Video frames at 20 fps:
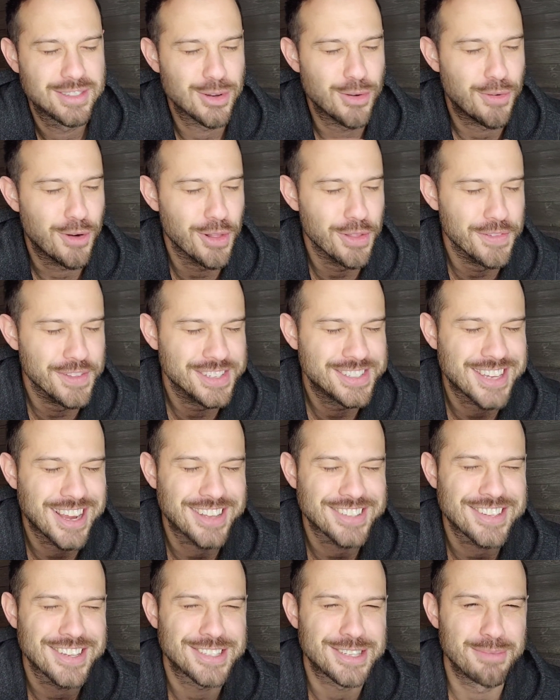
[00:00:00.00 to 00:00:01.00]
So if all of this
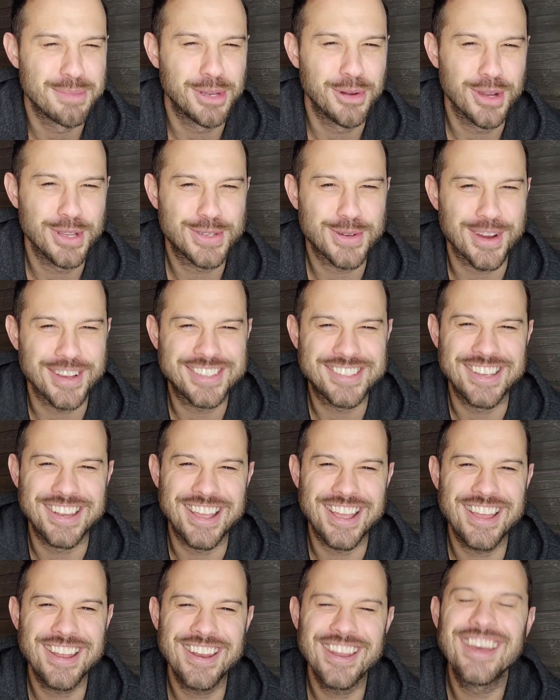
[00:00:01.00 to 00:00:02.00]
sounds like something you're interested
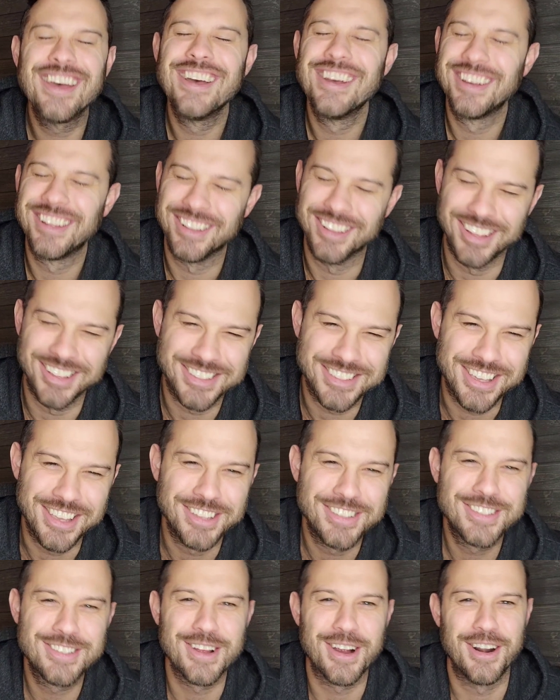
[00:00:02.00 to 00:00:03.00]
in, let's
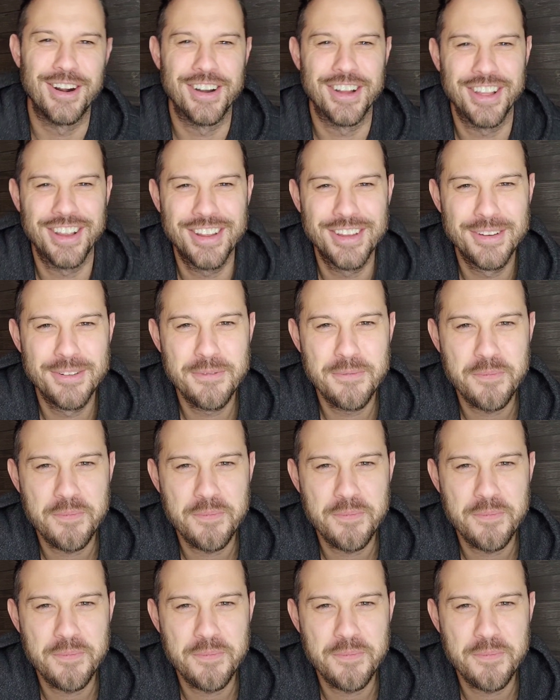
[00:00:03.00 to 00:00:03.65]
get started.